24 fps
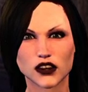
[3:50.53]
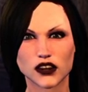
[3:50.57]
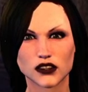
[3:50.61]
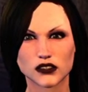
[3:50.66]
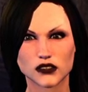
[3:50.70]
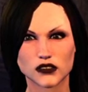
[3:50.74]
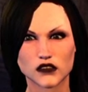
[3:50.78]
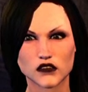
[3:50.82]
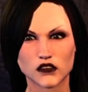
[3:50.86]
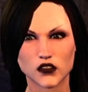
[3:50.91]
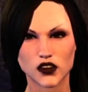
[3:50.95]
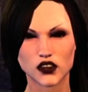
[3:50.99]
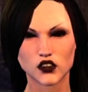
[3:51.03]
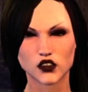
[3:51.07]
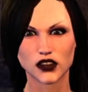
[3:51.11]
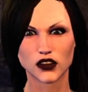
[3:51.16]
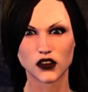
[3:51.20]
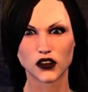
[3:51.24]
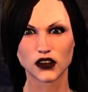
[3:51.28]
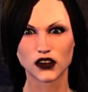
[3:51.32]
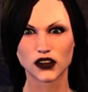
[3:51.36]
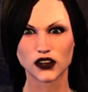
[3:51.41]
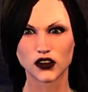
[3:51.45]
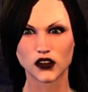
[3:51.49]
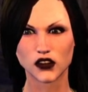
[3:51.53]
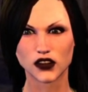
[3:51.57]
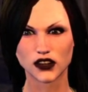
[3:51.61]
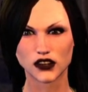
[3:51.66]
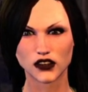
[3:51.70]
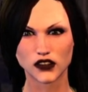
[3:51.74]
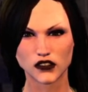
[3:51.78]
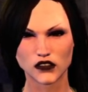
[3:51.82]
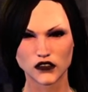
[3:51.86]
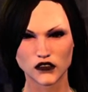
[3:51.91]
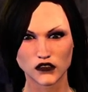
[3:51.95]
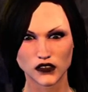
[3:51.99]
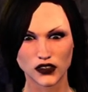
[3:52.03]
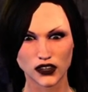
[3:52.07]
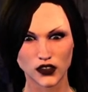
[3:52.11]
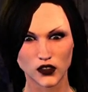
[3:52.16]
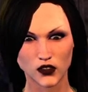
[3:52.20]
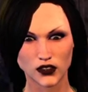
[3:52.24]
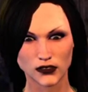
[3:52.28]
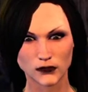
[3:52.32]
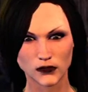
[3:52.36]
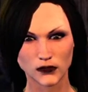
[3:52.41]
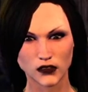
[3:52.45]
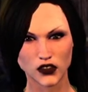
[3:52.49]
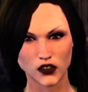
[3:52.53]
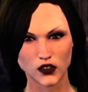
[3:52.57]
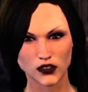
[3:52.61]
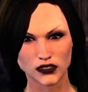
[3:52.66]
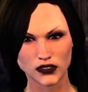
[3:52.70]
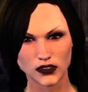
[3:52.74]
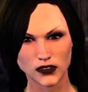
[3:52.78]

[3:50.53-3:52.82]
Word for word: This frigid annex is a very poor